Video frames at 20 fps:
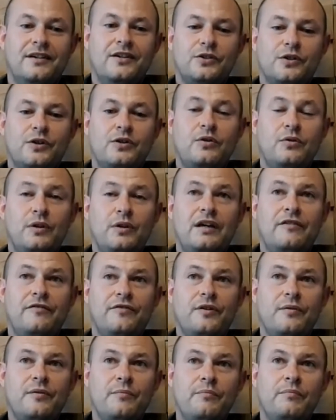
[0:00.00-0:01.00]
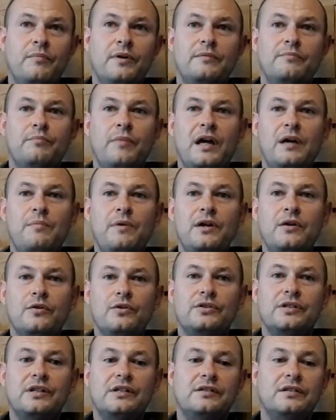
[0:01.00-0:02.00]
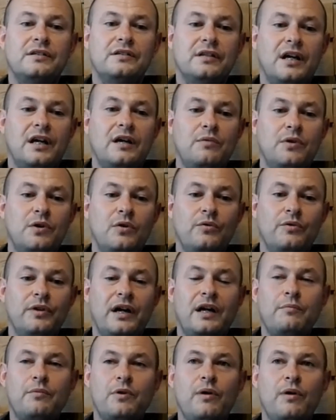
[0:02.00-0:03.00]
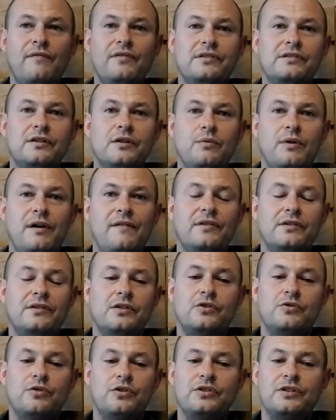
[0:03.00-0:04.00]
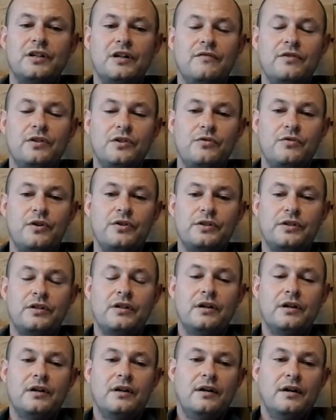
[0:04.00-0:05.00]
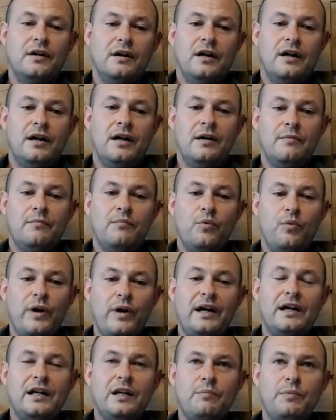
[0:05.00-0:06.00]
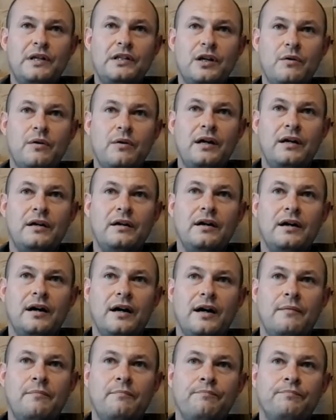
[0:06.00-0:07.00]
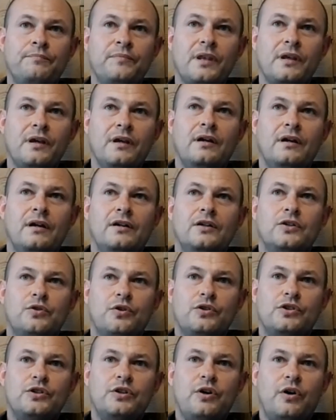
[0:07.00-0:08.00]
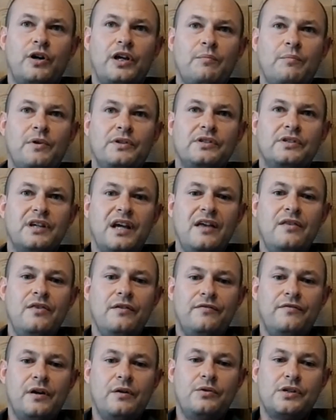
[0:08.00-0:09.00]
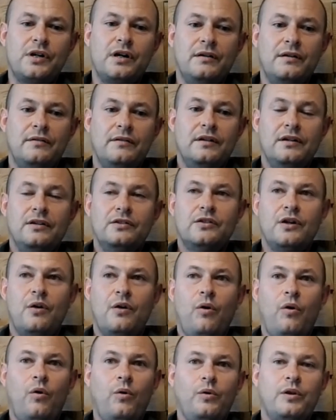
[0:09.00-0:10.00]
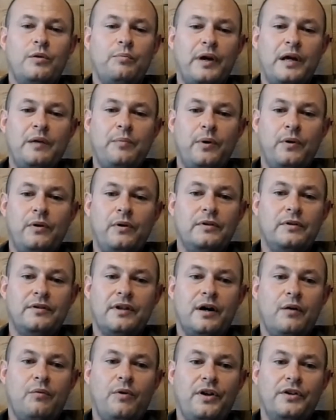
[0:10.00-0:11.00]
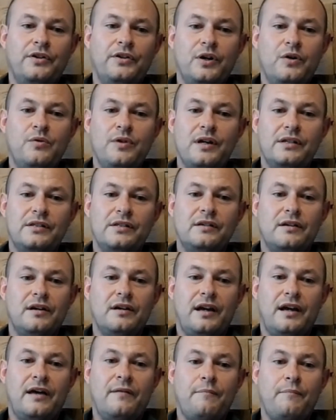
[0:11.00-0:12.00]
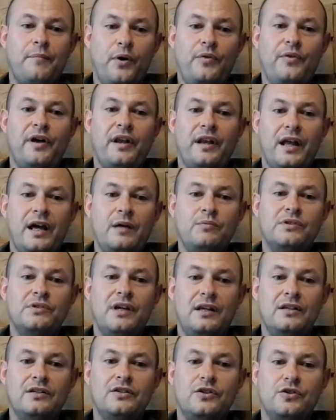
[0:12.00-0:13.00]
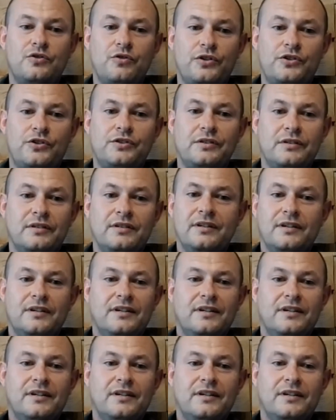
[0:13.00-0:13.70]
So you give them maybe your sister's name, your name, whoever's the trustee of your trust. We're going to be doing trust documents in the future, so all the people that want to do this can put their names into trust.